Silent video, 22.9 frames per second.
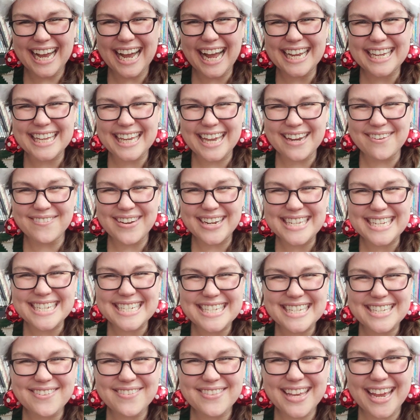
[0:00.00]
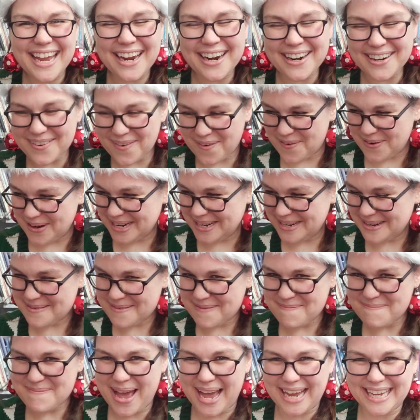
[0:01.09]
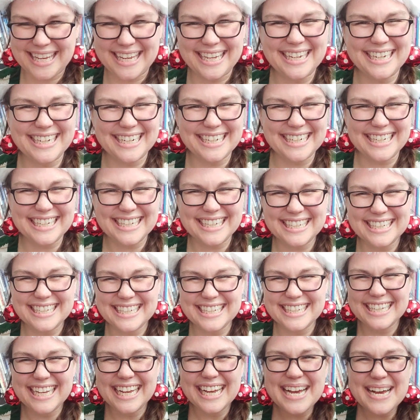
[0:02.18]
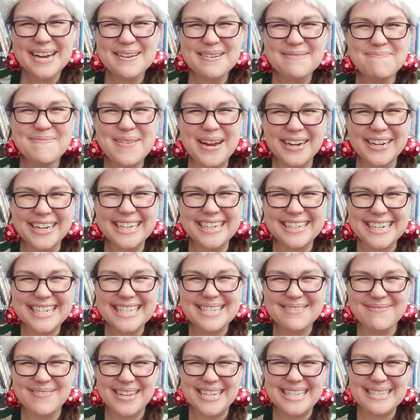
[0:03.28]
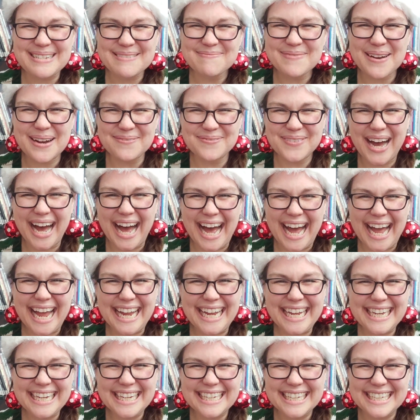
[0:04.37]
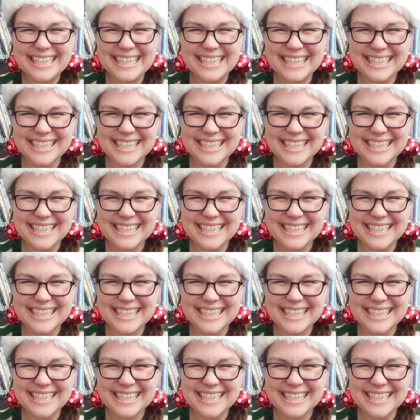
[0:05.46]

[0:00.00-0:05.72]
I can't wait to see you there or back here. Merry Christmas. Bye-bye.